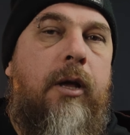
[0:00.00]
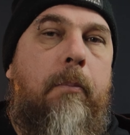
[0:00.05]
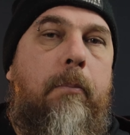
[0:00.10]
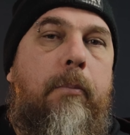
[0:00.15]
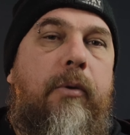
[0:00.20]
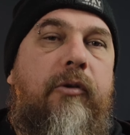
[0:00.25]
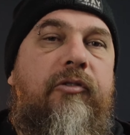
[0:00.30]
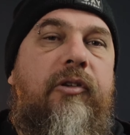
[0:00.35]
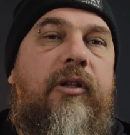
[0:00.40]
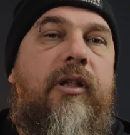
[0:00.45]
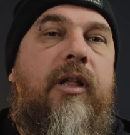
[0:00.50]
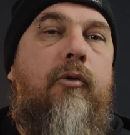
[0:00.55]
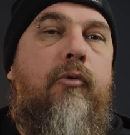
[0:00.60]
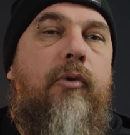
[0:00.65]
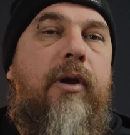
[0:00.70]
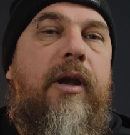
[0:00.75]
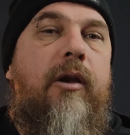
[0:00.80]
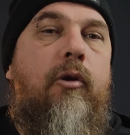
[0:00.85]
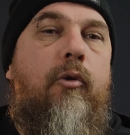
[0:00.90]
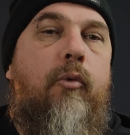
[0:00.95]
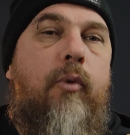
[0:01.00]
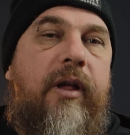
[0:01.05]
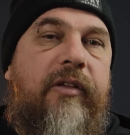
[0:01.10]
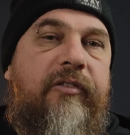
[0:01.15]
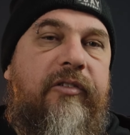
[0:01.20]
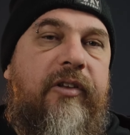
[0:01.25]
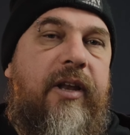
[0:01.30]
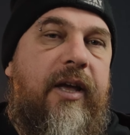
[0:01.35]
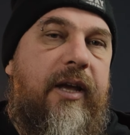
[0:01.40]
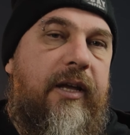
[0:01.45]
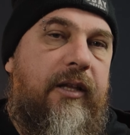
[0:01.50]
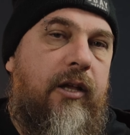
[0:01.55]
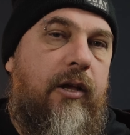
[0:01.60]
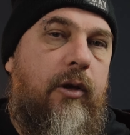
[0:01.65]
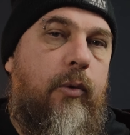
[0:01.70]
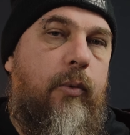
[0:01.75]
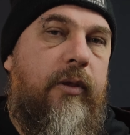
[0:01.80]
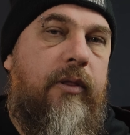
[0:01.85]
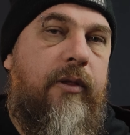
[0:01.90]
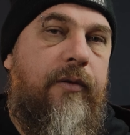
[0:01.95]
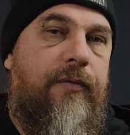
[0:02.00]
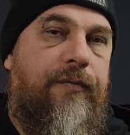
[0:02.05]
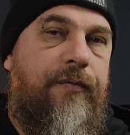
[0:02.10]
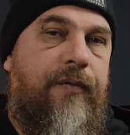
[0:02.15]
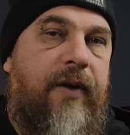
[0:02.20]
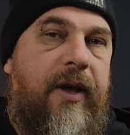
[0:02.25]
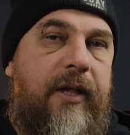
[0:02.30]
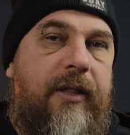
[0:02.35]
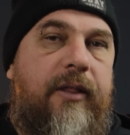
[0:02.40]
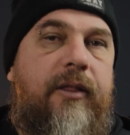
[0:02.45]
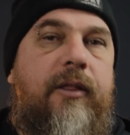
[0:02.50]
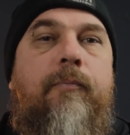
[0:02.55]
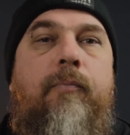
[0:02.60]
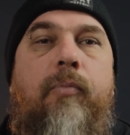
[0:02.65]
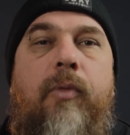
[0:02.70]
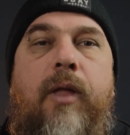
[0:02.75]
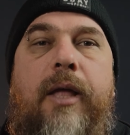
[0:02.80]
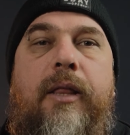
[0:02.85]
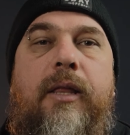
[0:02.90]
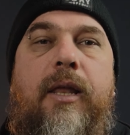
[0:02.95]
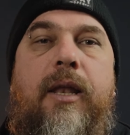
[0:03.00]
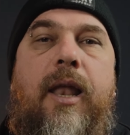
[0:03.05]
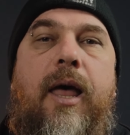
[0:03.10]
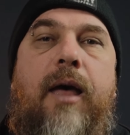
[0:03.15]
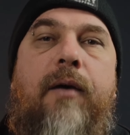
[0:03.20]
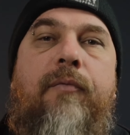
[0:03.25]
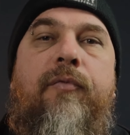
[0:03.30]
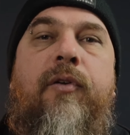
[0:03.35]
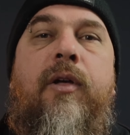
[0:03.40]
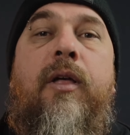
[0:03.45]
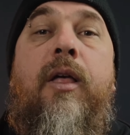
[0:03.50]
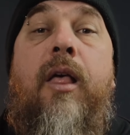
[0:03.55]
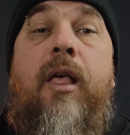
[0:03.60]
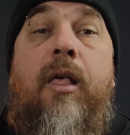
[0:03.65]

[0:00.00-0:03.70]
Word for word: because it can really resonate with the faith and the love